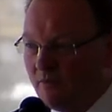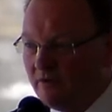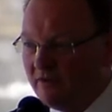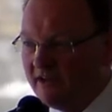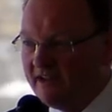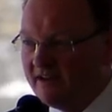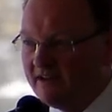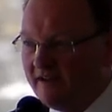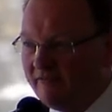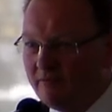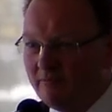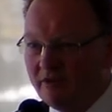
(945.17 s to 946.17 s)
We want to
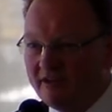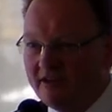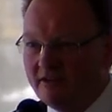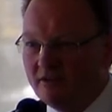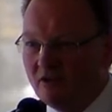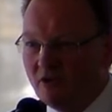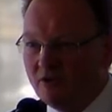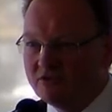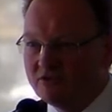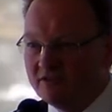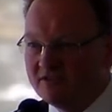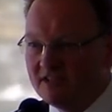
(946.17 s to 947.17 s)
get everybody
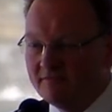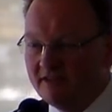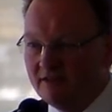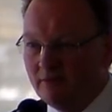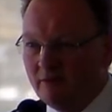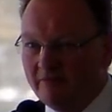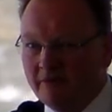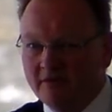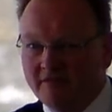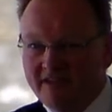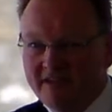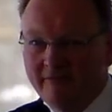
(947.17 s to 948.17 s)
who's got something to
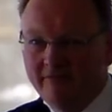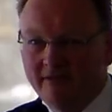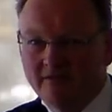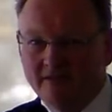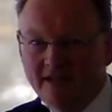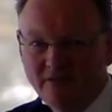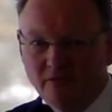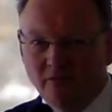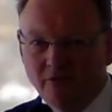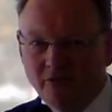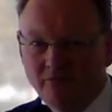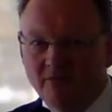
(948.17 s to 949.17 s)
offer the effort in
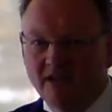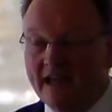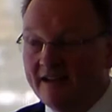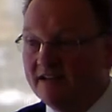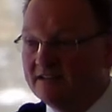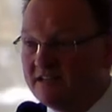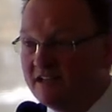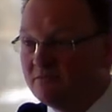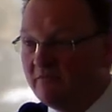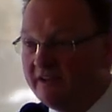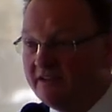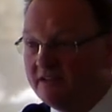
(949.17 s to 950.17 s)
the room, and in
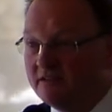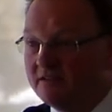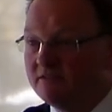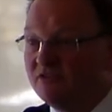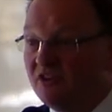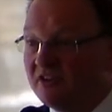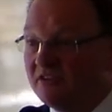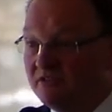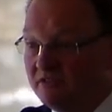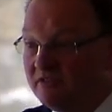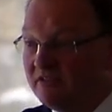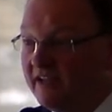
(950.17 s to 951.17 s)
Tasmania, you
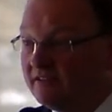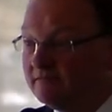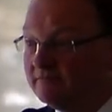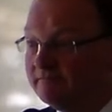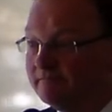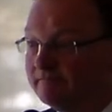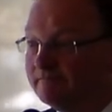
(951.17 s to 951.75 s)
can do that.